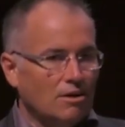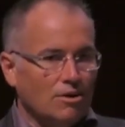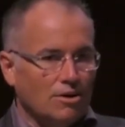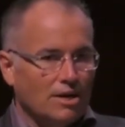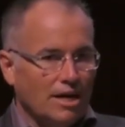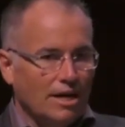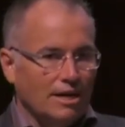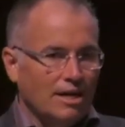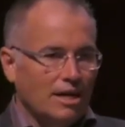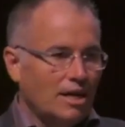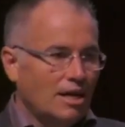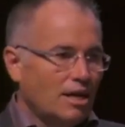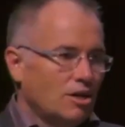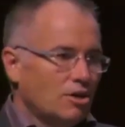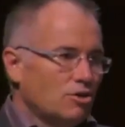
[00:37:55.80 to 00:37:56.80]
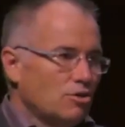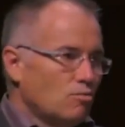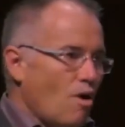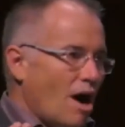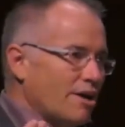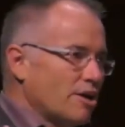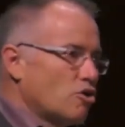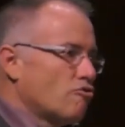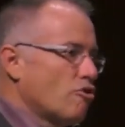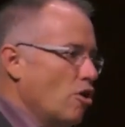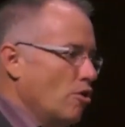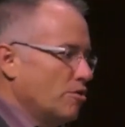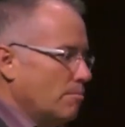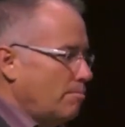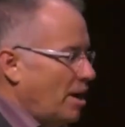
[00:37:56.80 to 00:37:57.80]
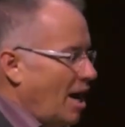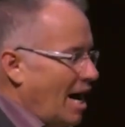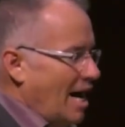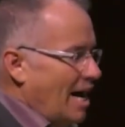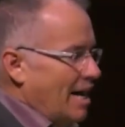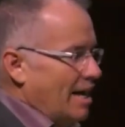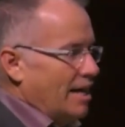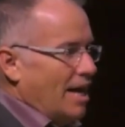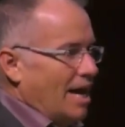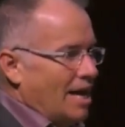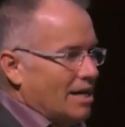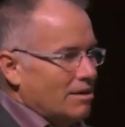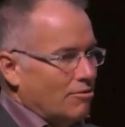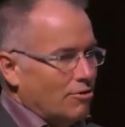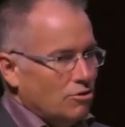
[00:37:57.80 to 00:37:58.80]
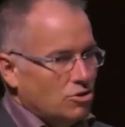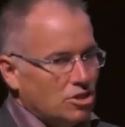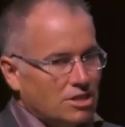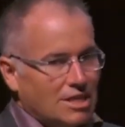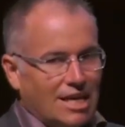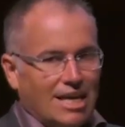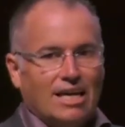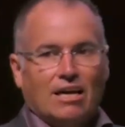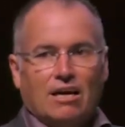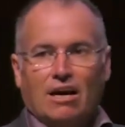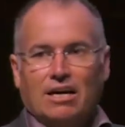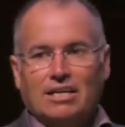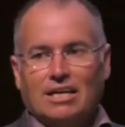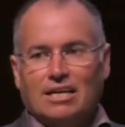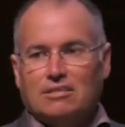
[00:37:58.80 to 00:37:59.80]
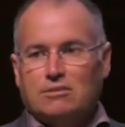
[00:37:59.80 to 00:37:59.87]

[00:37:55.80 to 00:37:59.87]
okay? You want to grow the pie, and if you just keep cutting